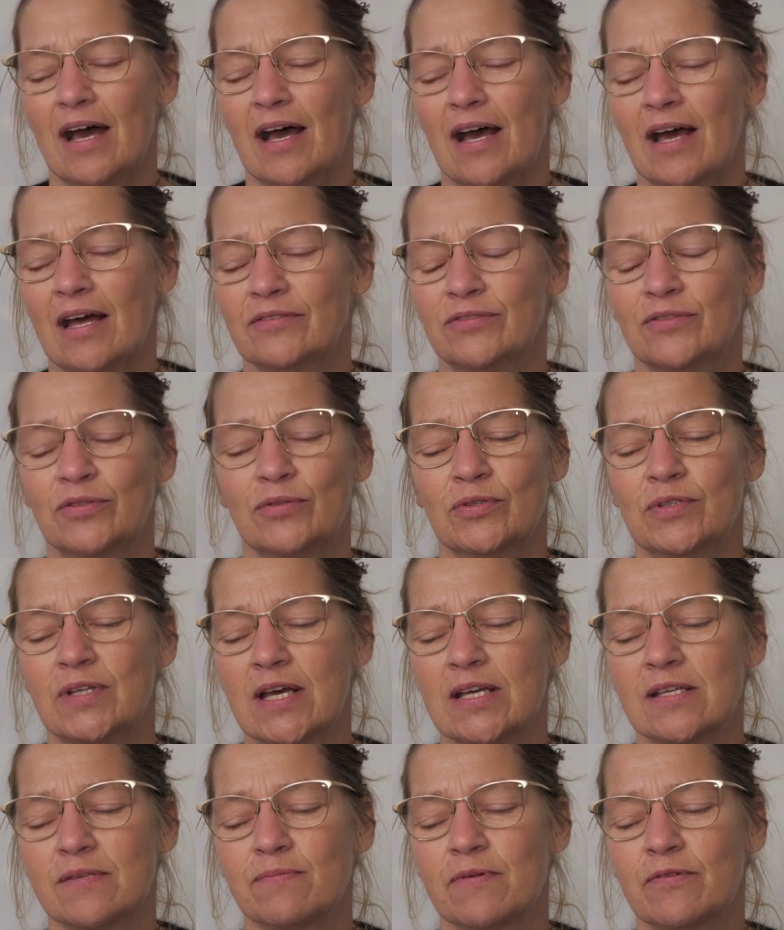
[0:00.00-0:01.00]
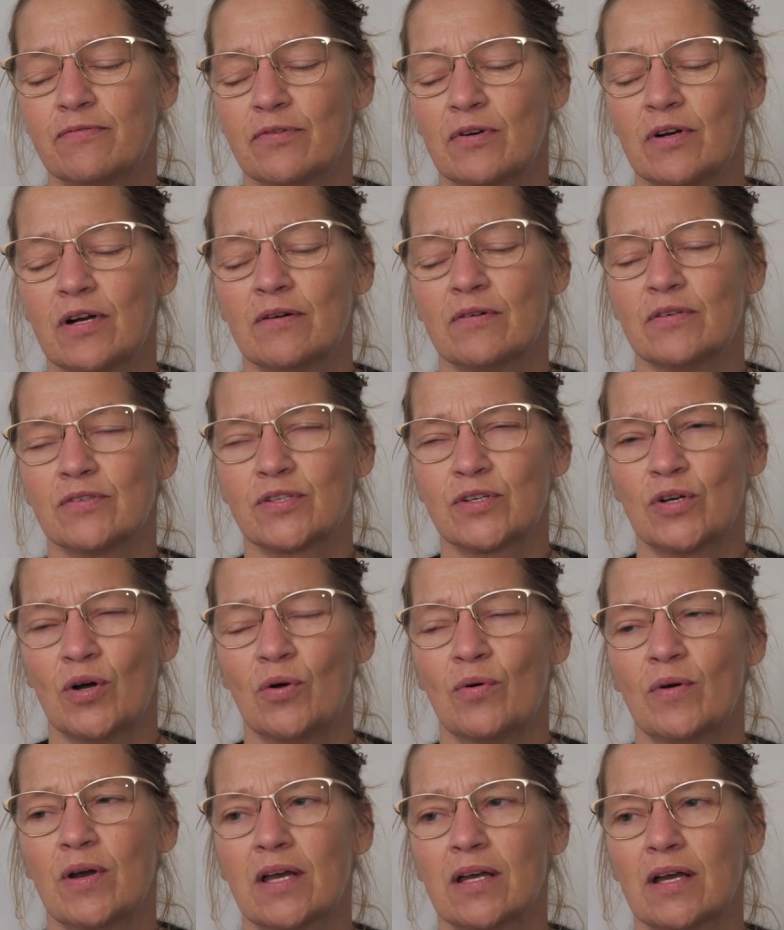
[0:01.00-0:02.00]
And 2 days before I was
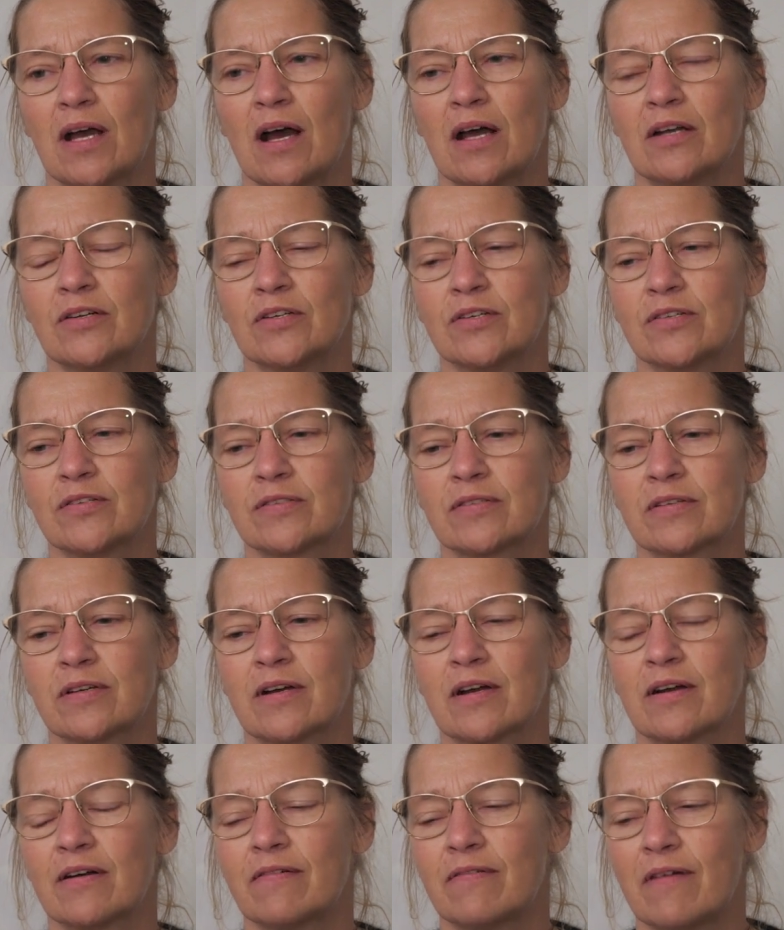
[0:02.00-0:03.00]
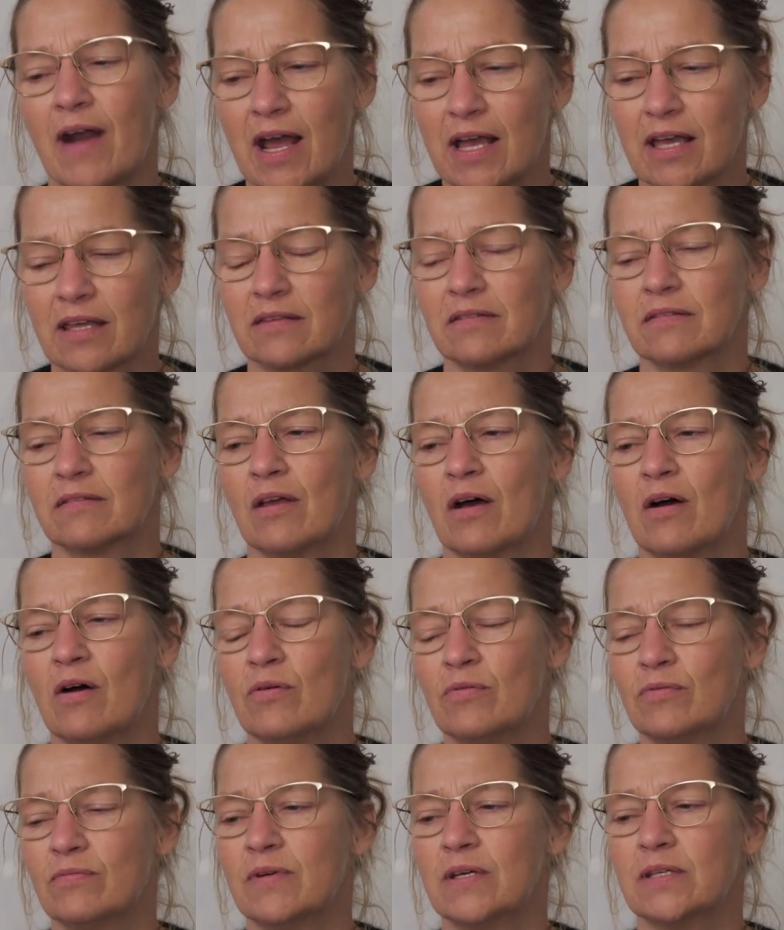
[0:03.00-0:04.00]
going, I just cracked
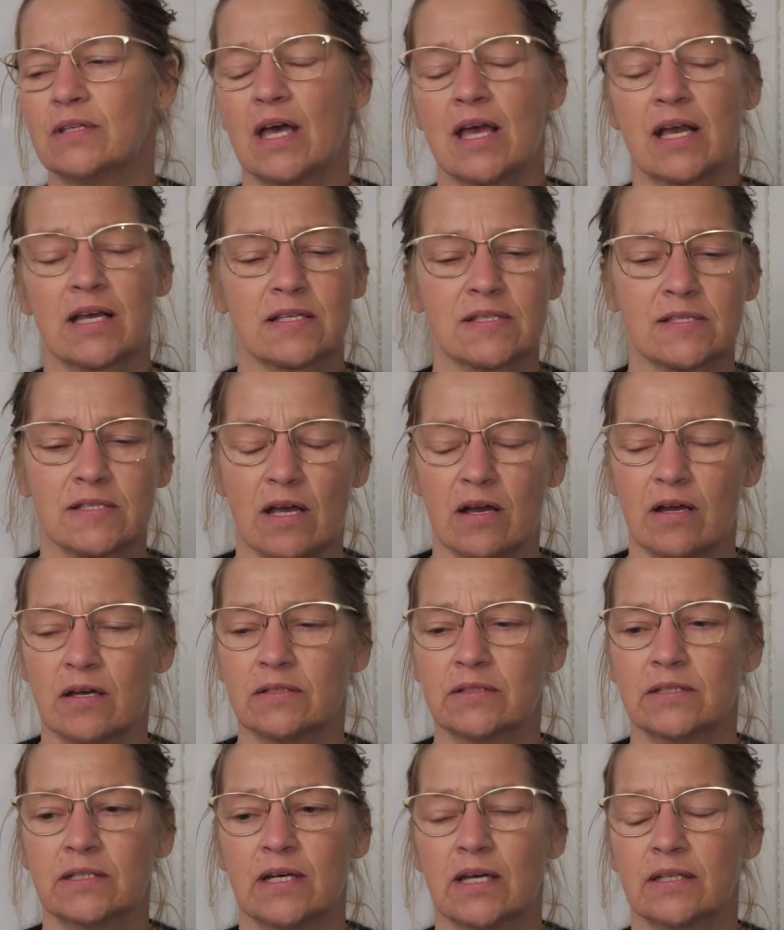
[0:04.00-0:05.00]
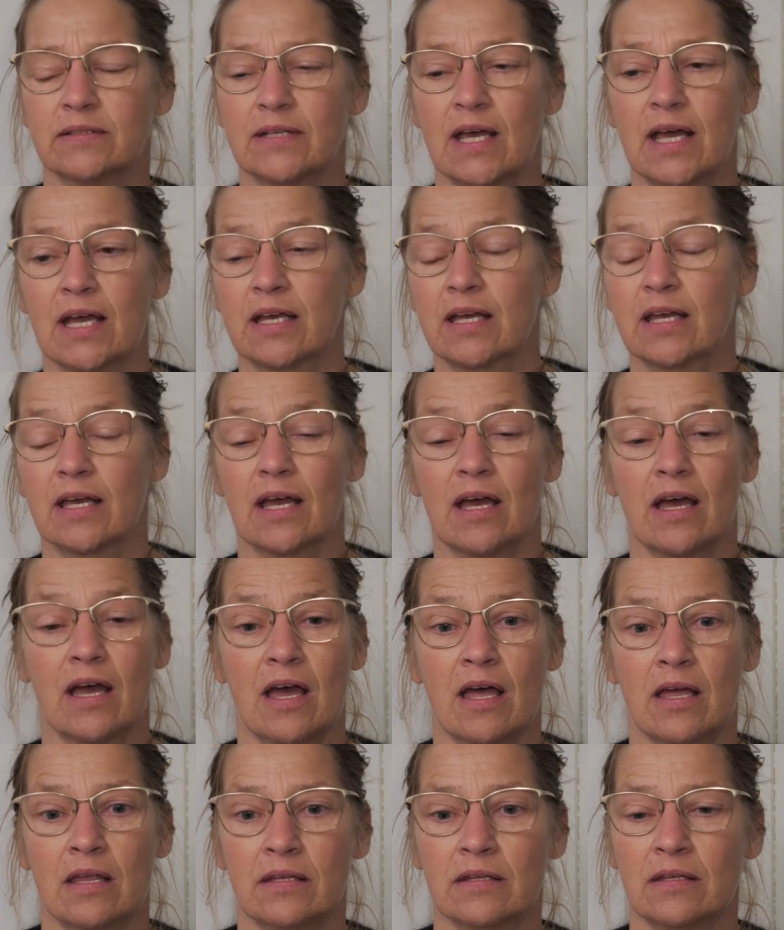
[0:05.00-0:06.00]
down with anxiety attack,
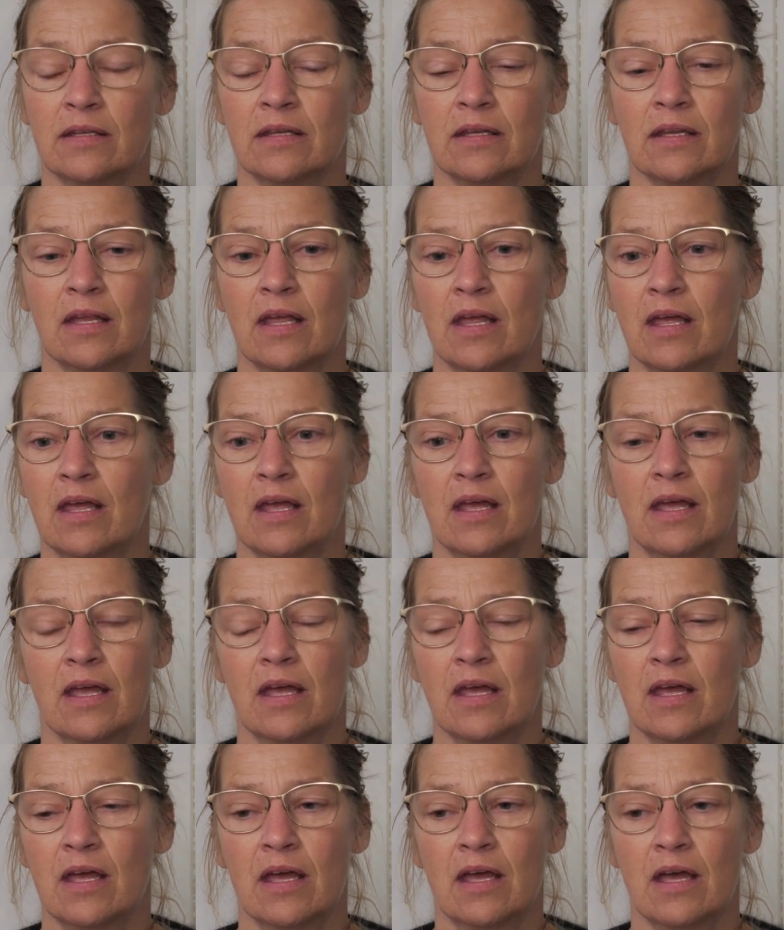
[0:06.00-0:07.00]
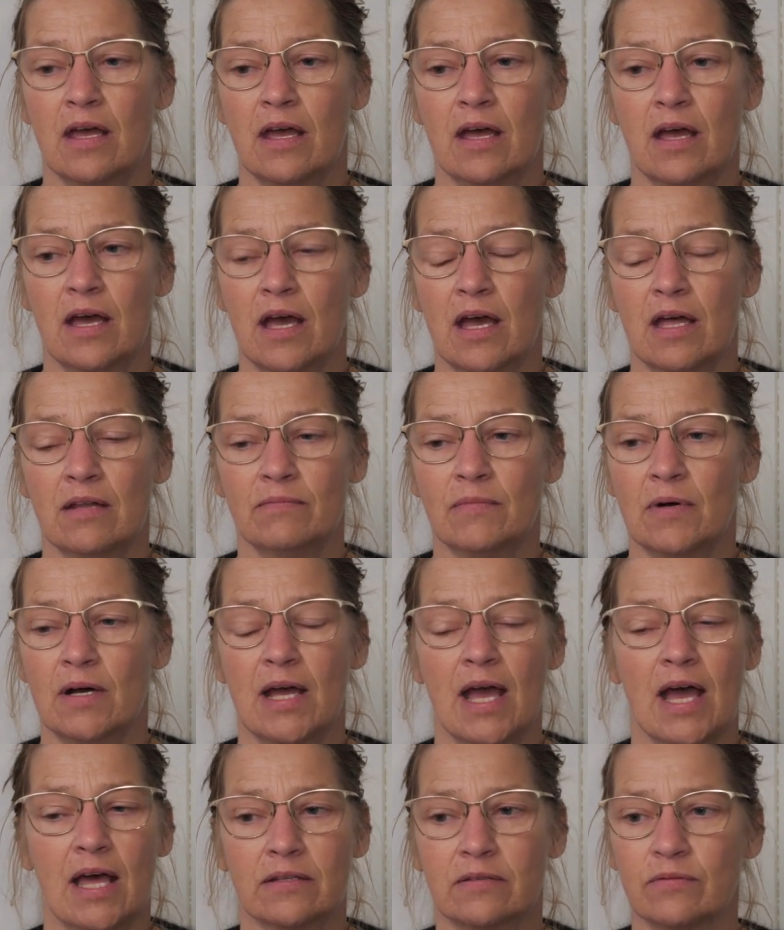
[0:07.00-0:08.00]
and my
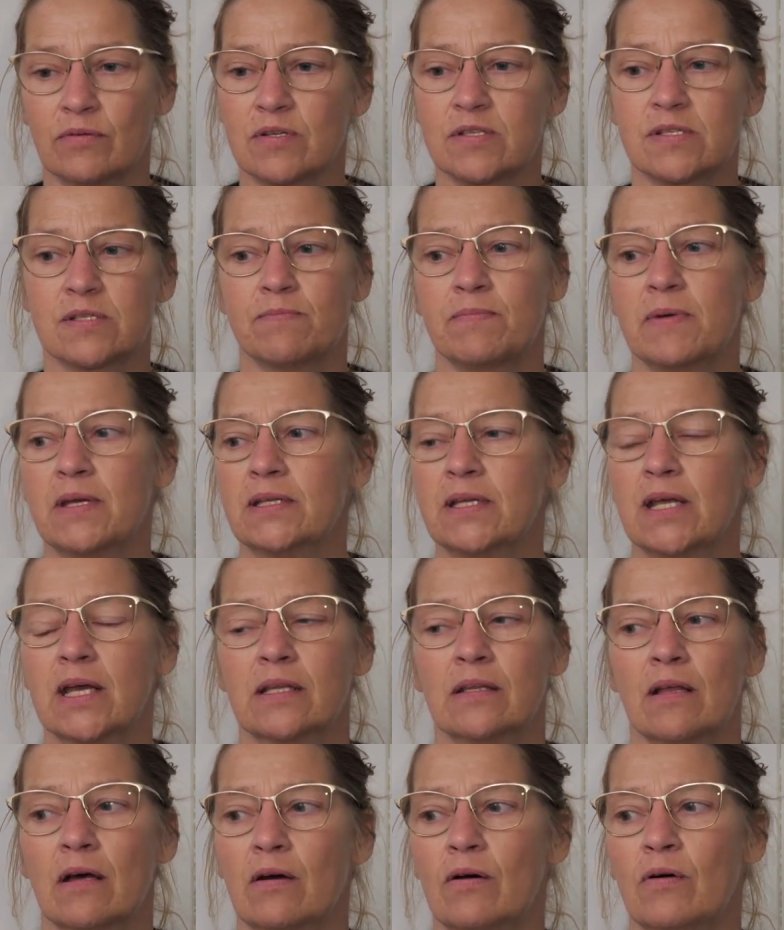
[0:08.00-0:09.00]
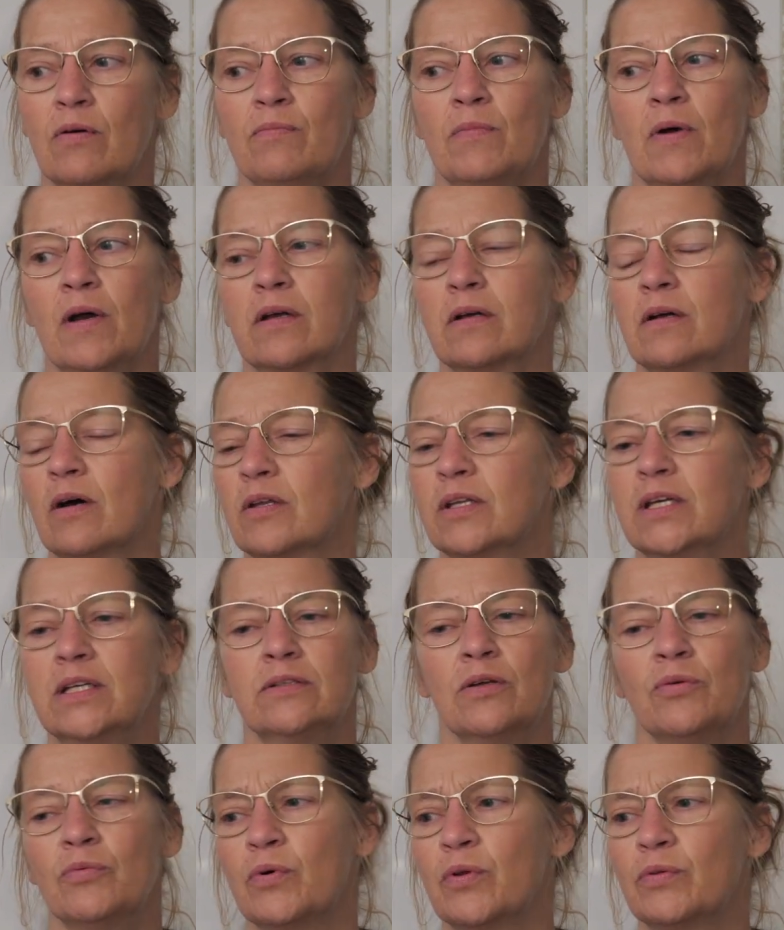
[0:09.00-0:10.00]
head was spinning. That, oh my God, he
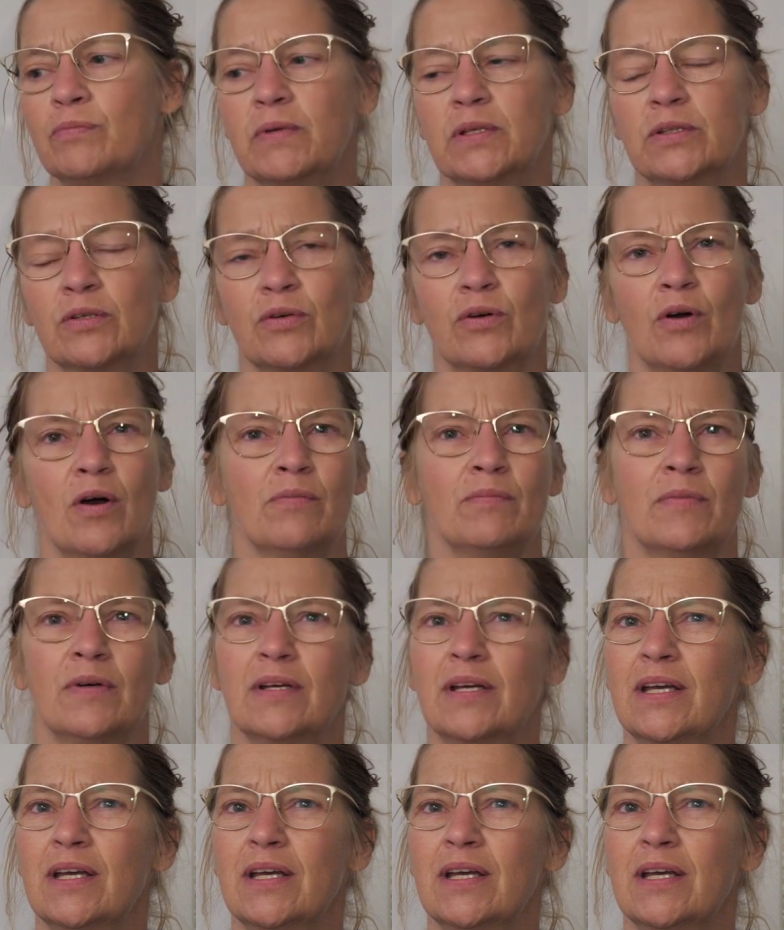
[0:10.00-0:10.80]
don't want me to come.